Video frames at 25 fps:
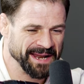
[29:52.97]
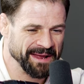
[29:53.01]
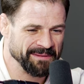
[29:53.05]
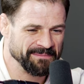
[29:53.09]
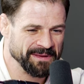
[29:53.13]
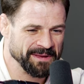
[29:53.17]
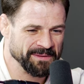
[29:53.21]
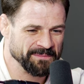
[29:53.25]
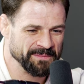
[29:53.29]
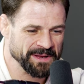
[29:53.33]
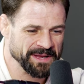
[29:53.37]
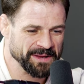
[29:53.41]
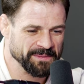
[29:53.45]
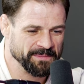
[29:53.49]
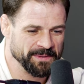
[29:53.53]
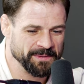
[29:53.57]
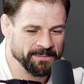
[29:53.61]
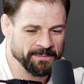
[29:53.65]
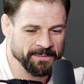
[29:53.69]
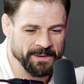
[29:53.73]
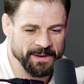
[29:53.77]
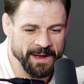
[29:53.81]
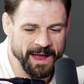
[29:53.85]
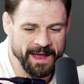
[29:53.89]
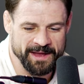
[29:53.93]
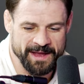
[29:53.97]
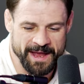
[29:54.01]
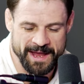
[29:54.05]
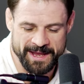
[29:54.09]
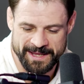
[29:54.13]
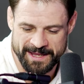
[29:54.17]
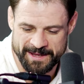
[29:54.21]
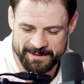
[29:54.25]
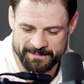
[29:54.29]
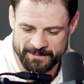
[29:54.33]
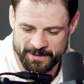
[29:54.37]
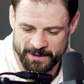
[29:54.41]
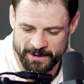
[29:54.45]
I mean, we, we, we I, I
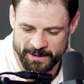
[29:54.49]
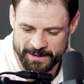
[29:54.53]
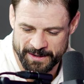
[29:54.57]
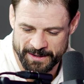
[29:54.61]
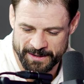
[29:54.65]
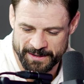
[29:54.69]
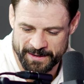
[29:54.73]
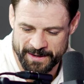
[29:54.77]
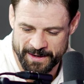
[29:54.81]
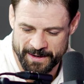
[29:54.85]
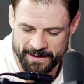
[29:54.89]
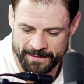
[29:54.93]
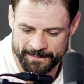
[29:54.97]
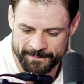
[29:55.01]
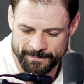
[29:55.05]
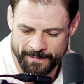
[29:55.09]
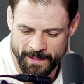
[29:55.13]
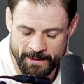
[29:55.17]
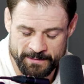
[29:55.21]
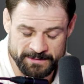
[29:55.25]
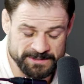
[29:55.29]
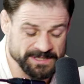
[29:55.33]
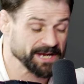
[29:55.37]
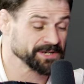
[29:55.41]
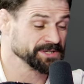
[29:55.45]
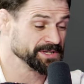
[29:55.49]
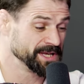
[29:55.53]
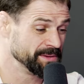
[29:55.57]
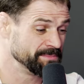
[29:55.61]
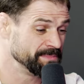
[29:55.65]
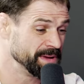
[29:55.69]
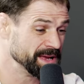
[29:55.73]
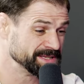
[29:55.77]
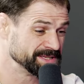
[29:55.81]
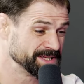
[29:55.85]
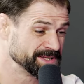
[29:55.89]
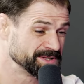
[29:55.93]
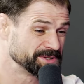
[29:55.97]
keep talking. Uh, I was actually at
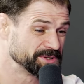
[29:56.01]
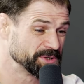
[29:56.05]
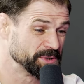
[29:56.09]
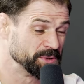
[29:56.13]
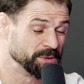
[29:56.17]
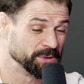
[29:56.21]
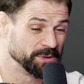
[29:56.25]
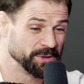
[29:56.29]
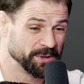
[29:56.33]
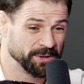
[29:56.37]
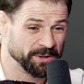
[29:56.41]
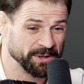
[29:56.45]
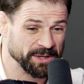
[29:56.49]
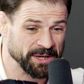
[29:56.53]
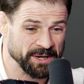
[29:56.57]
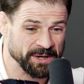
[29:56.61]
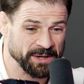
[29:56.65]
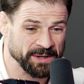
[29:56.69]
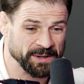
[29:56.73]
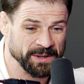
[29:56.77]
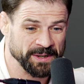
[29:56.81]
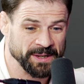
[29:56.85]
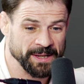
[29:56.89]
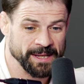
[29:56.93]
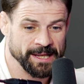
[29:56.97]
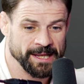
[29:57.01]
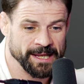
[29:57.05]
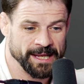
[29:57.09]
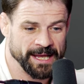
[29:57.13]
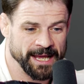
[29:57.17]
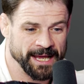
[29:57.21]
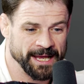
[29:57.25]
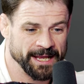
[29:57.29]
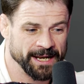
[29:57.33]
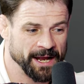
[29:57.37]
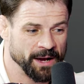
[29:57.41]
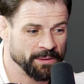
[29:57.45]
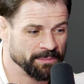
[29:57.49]
Mason School earlier,
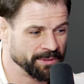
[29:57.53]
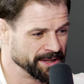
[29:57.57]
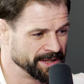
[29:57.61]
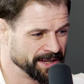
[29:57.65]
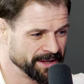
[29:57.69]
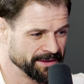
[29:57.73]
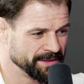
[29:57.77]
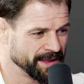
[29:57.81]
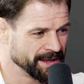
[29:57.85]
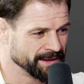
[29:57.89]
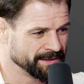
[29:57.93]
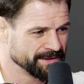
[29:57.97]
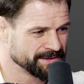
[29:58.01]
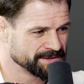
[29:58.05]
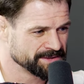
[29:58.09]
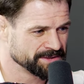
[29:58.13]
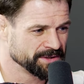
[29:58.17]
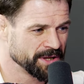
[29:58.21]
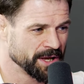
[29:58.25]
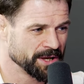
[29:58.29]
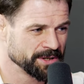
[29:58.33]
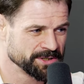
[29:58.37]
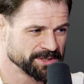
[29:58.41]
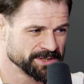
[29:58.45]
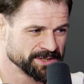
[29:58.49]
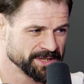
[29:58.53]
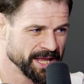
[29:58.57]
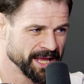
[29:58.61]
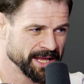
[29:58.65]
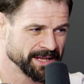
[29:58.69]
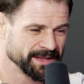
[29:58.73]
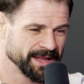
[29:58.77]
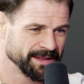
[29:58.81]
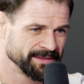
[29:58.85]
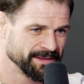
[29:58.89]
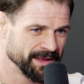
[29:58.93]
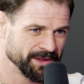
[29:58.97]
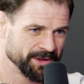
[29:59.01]
and uh, we did like this lunch thing
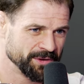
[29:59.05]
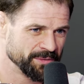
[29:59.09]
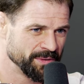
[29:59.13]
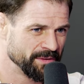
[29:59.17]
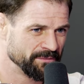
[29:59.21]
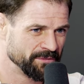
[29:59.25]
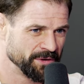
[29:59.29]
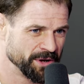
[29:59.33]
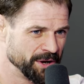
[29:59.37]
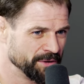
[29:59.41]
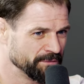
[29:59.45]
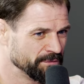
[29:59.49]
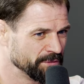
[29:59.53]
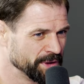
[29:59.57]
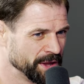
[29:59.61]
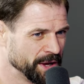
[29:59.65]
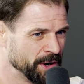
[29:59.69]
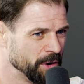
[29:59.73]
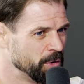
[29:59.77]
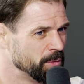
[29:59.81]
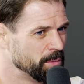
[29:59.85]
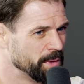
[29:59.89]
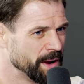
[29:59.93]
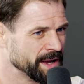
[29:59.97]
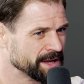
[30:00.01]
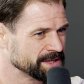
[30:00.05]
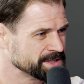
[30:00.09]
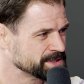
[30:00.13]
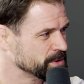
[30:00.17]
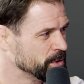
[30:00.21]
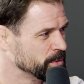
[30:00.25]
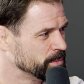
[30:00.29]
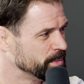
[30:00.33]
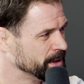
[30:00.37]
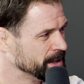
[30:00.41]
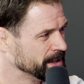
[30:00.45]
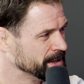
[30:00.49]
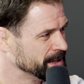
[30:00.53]
that they do every year for like, oh, I guess
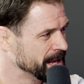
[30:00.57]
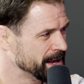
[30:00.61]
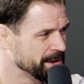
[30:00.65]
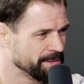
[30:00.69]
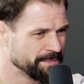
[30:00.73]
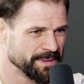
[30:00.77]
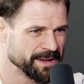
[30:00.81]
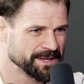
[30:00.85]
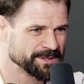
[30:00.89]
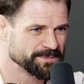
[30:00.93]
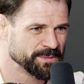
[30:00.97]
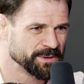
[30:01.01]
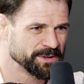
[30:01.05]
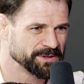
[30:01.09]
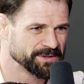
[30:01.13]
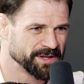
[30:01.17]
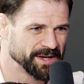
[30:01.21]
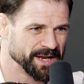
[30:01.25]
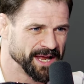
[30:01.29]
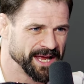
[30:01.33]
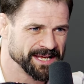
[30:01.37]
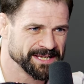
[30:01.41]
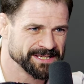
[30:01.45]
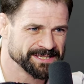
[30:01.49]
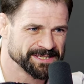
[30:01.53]
opening day in baseball today.